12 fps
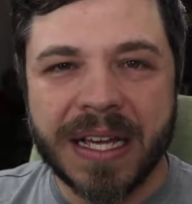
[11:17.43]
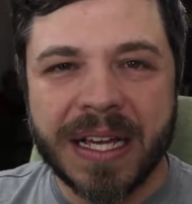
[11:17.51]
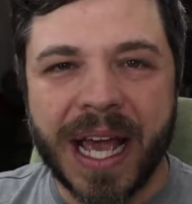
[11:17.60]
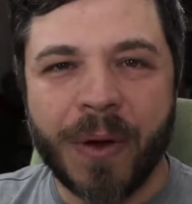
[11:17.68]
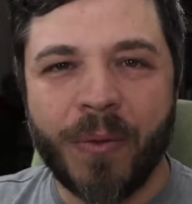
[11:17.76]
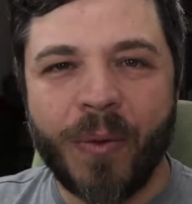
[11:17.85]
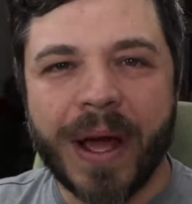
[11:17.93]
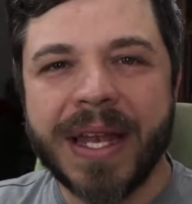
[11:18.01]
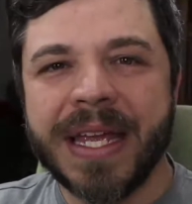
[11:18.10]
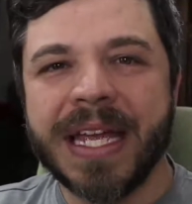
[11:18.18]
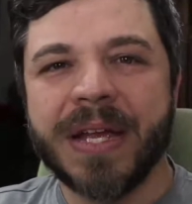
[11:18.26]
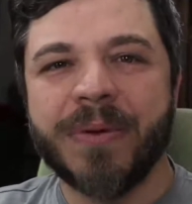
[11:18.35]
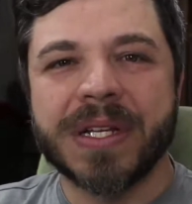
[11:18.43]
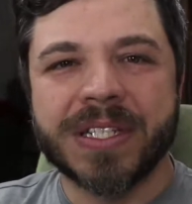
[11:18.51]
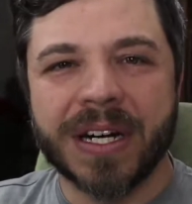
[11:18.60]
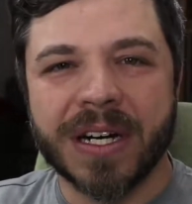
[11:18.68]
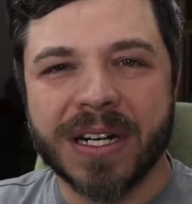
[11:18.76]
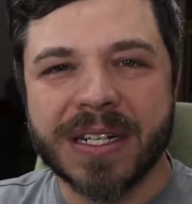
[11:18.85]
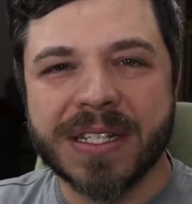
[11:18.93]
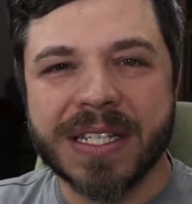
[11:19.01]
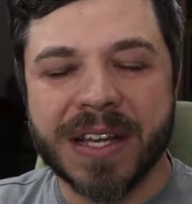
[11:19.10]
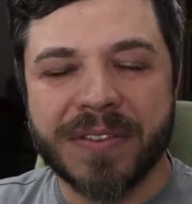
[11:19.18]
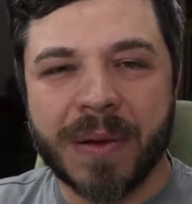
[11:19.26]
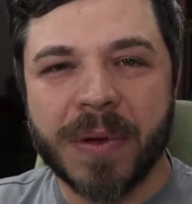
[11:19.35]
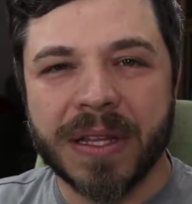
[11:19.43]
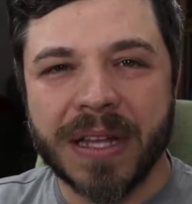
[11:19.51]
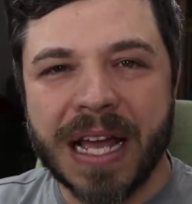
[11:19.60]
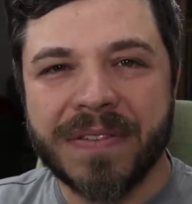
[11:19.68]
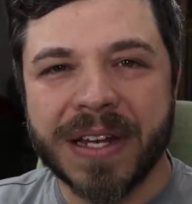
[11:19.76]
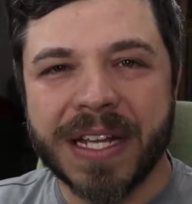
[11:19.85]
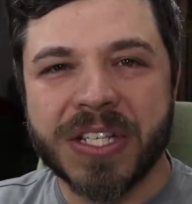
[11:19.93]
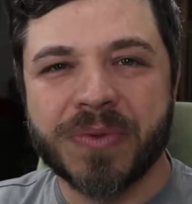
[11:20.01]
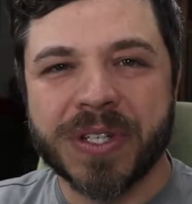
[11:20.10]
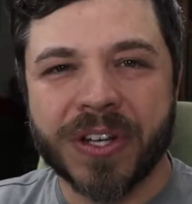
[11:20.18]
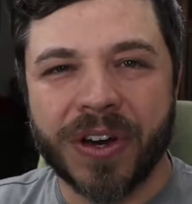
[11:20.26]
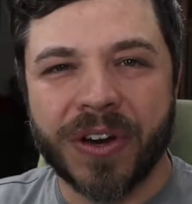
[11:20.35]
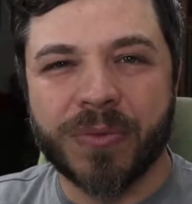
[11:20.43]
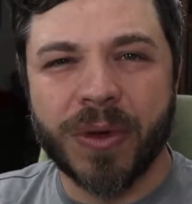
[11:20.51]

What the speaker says: and when he returns, if I'm alive at his return,